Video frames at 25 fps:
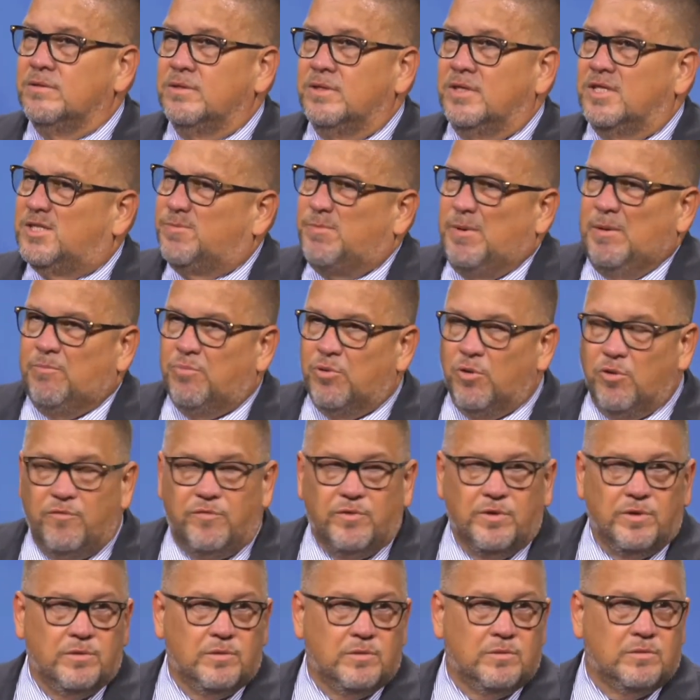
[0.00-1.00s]
It's been
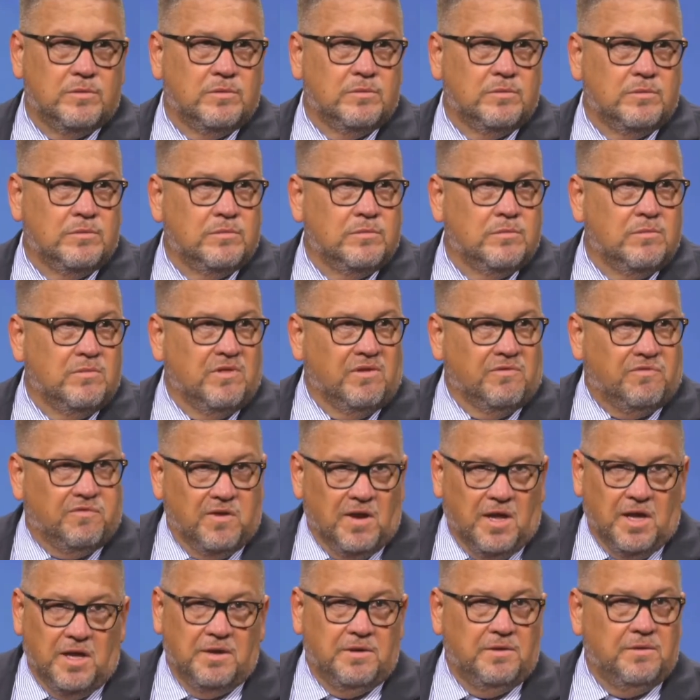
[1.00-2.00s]
proven. The
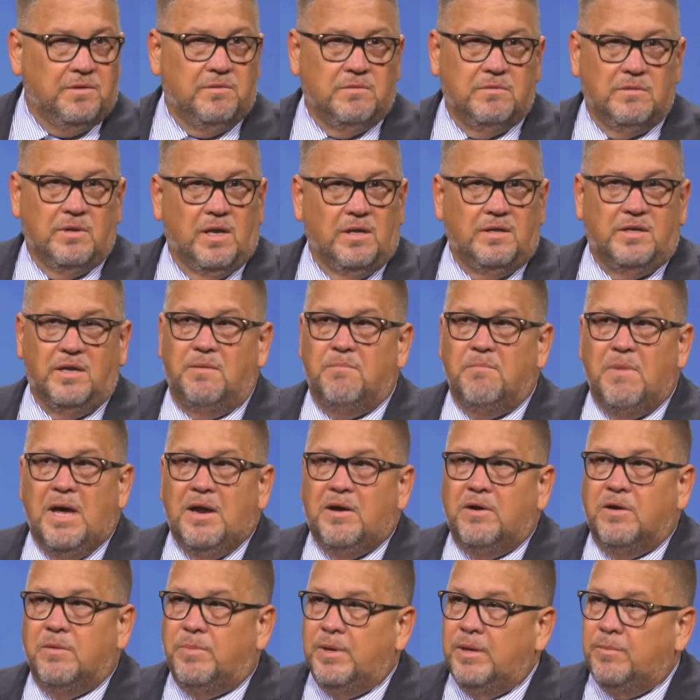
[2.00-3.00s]
flood, it didn't
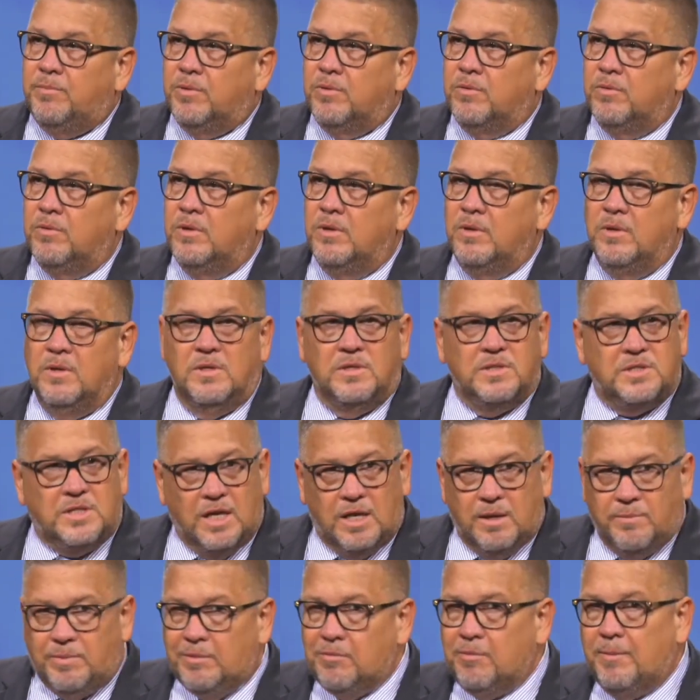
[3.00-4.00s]
matter to people.
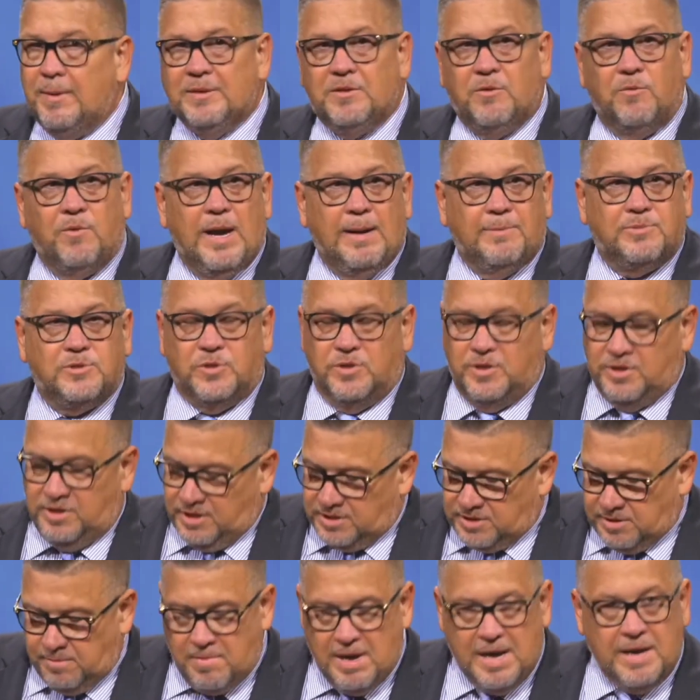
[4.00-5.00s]
Telling people about the rapture, it
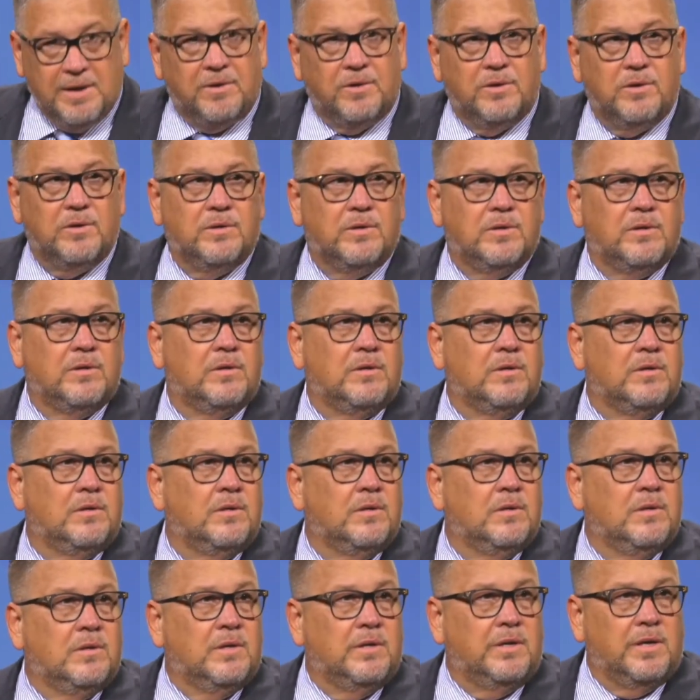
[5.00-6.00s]
doesn't matter.
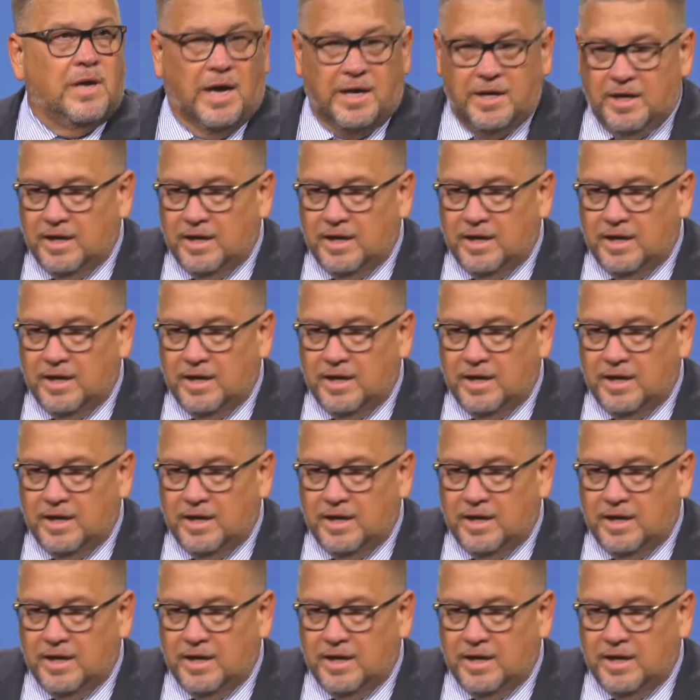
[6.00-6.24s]
9